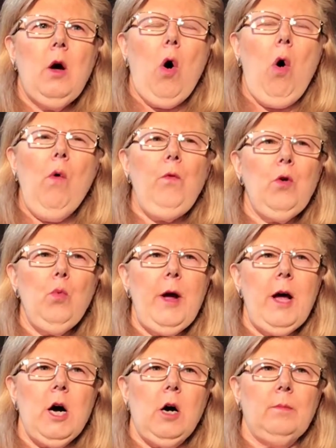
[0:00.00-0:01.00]

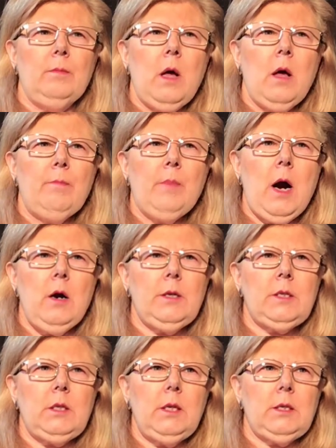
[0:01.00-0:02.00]
Overwhelm
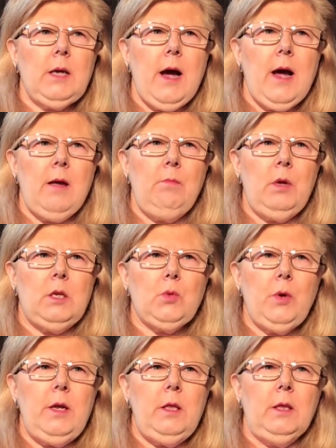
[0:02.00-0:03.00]
marks the time
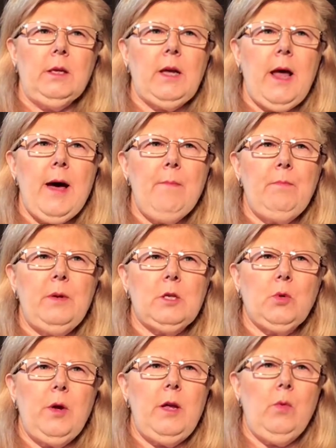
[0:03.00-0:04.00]
between the gap
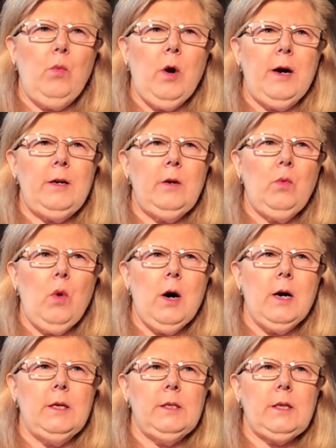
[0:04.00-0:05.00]
between what
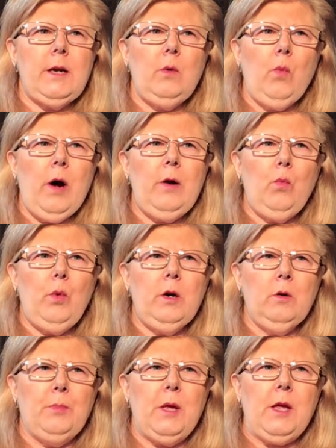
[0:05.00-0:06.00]
was and what
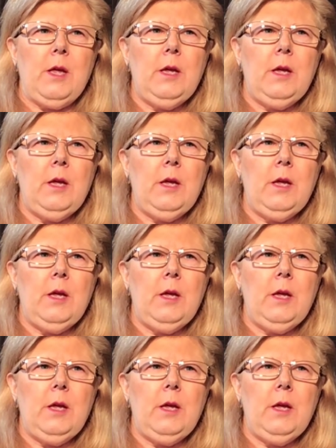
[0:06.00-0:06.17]
will be.